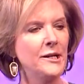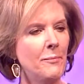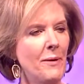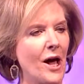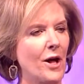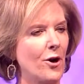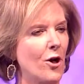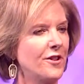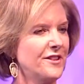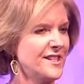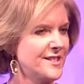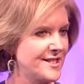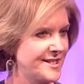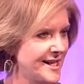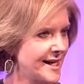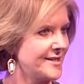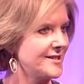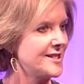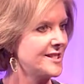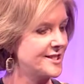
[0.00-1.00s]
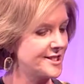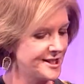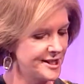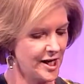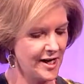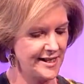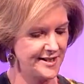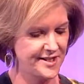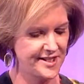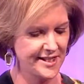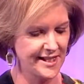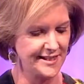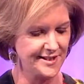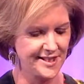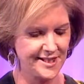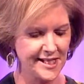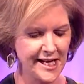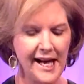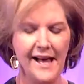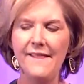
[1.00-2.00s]
about all the sexist
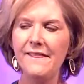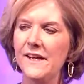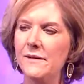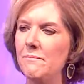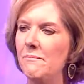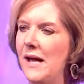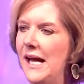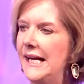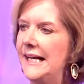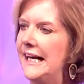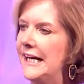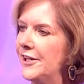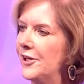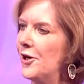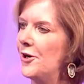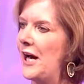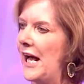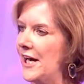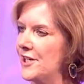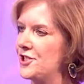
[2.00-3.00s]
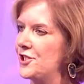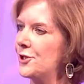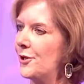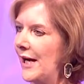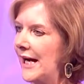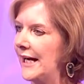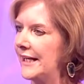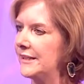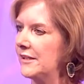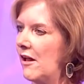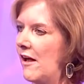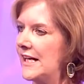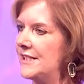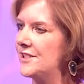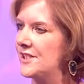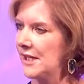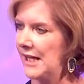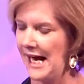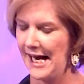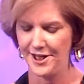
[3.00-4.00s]
nonsense that made international
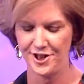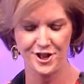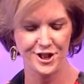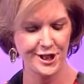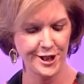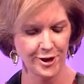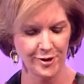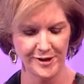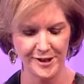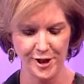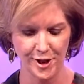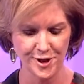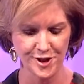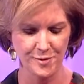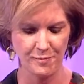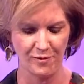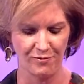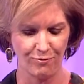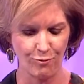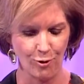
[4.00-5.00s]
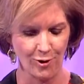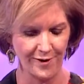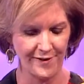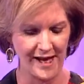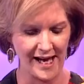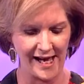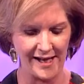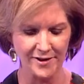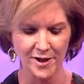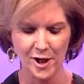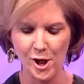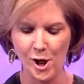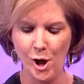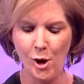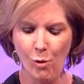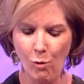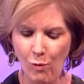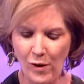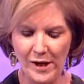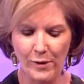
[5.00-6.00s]
headlines last year and years before that.
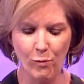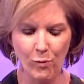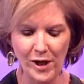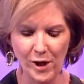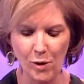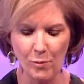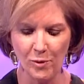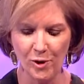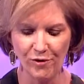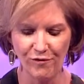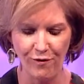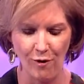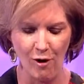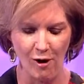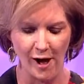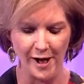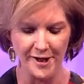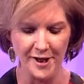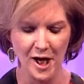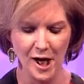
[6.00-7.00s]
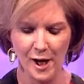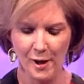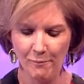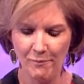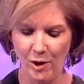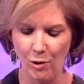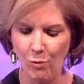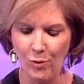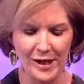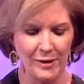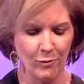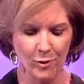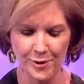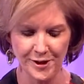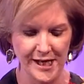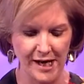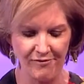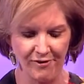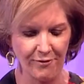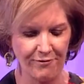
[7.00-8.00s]
We will move on, but we will
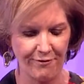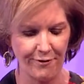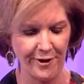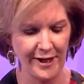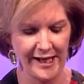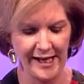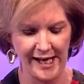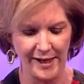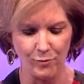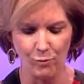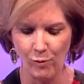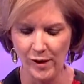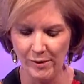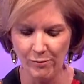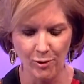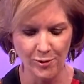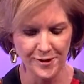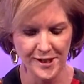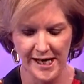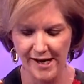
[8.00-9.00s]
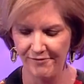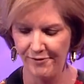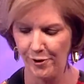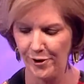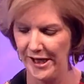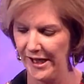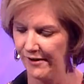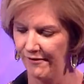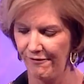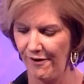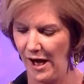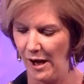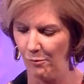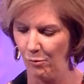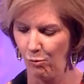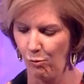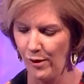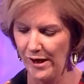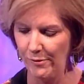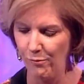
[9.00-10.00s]
never forget. We will never give up.
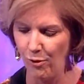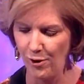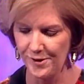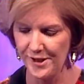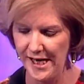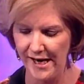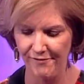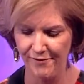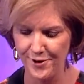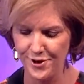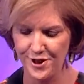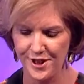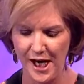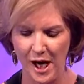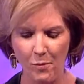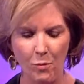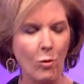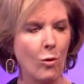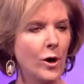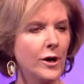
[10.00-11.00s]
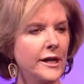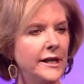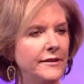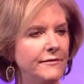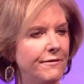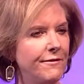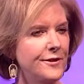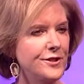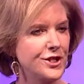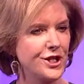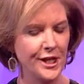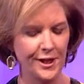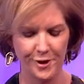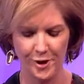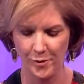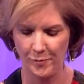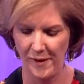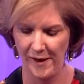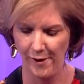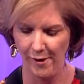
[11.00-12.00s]
We will never stop working for gender
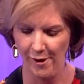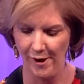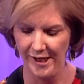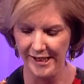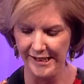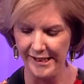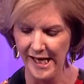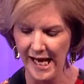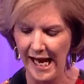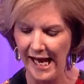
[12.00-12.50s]
parity.